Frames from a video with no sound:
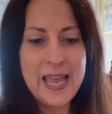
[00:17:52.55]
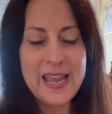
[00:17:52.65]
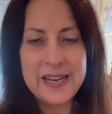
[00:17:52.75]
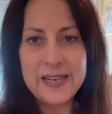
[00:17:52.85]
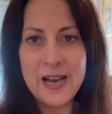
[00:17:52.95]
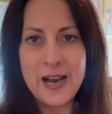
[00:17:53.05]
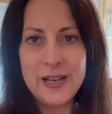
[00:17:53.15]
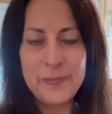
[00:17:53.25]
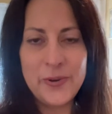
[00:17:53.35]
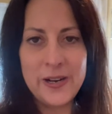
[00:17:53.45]
and
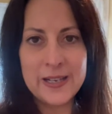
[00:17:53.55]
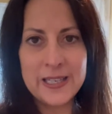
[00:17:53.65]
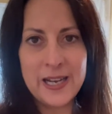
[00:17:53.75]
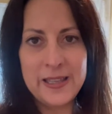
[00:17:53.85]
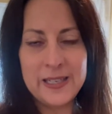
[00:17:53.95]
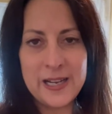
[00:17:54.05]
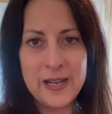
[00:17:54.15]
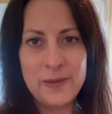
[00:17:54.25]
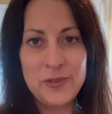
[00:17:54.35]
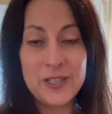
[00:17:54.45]
not putting aside the
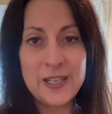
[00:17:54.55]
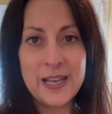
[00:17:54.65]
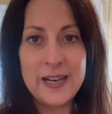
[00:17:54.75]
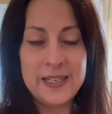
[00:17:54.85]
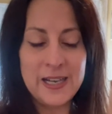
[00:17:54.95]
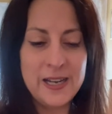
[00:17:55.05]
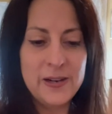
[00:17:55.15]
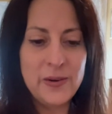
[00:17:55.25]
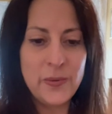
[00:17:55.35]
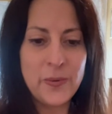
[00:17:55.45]
time just to get it
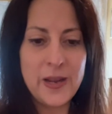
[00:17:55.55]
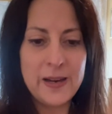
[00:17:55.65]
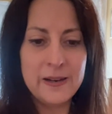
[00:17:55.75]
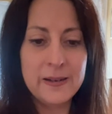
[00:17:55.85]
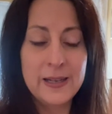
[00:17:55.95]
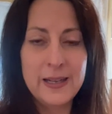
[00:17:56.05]
done when